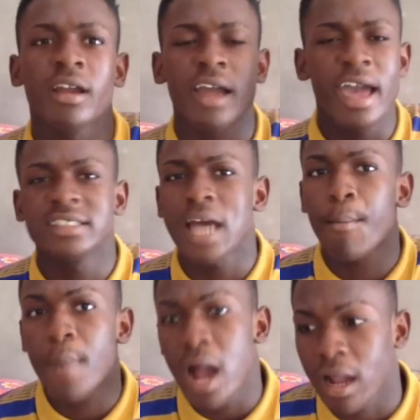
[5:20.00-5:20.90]
Guys,
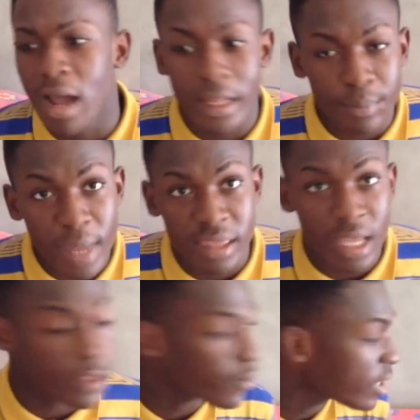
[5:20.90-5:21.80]
I'm back and better
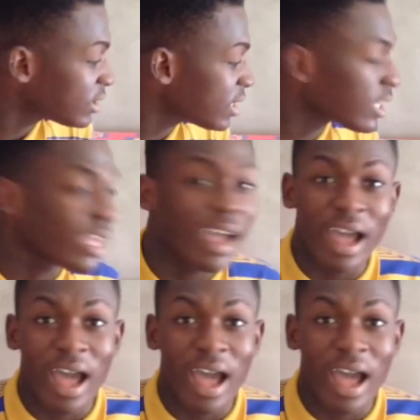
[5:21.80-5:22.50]
now, you see.